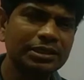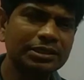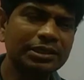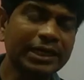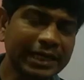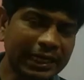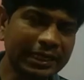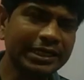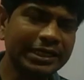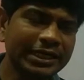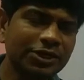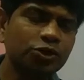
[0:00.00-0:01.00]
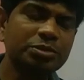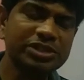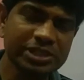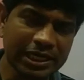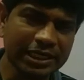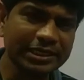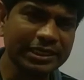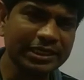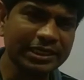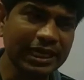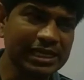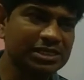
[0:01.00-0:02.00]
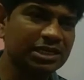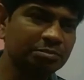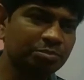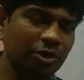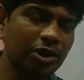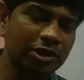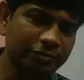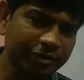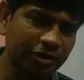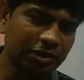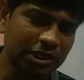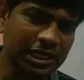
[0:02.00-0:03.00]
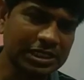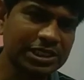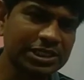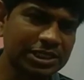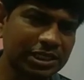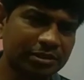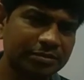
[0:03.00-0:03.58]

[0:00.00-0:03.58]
the candidate to be selected as an employee of an organization.